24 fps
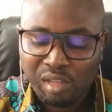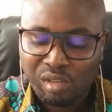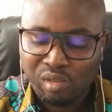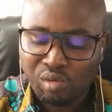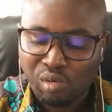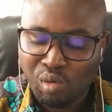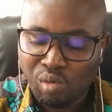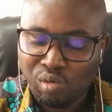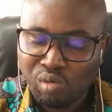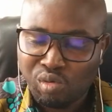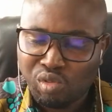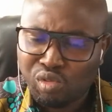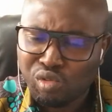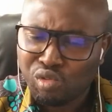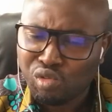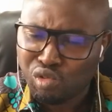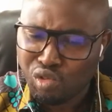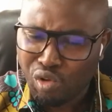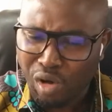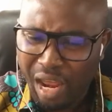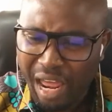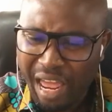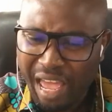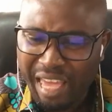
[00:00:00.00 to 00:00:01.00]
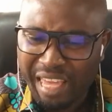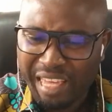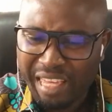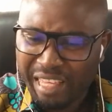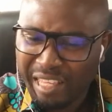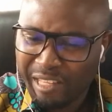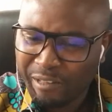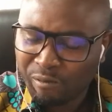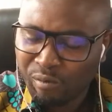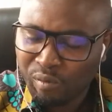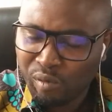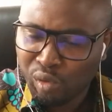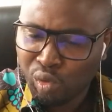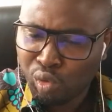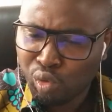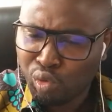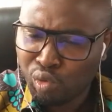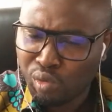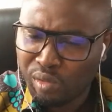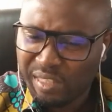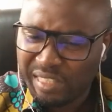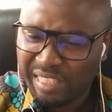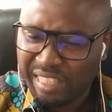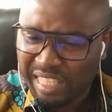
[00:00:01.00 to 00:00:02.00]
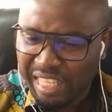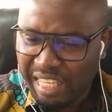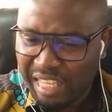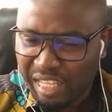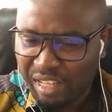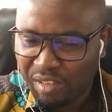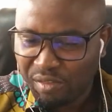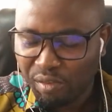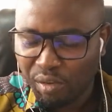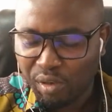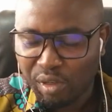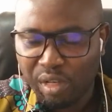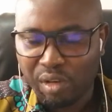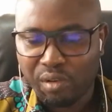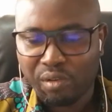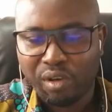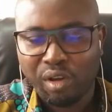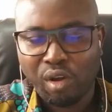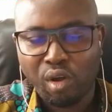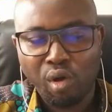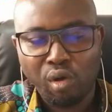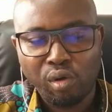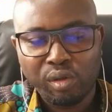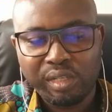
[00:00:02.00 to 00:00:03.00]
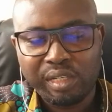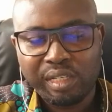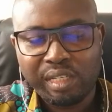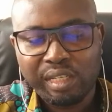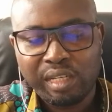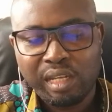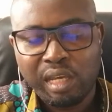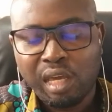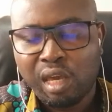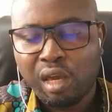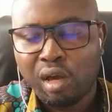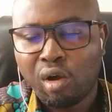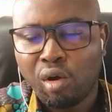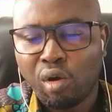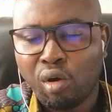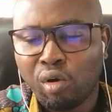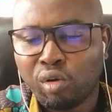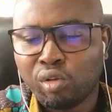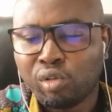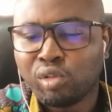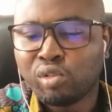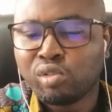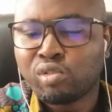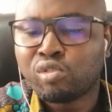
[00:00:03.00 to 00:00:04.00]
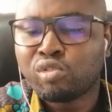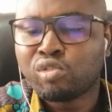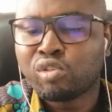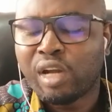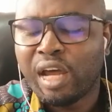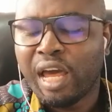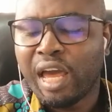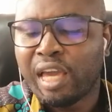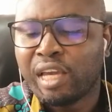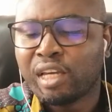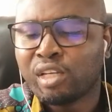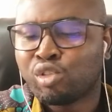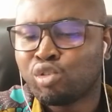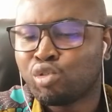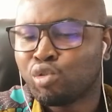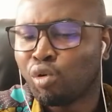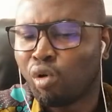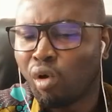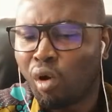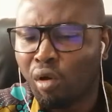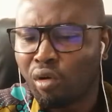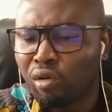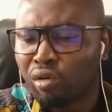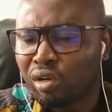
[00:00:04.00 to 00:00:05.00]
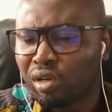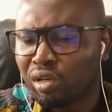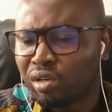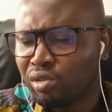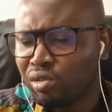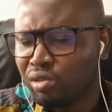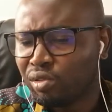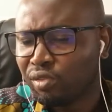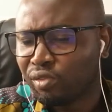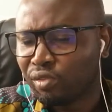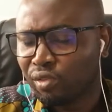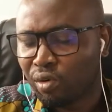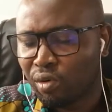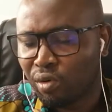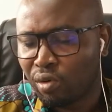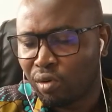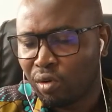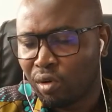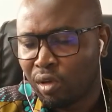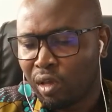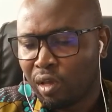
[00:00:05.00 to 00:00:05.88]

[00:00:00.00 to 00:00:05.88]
Don't try to think for the recording, or don't try to conclude for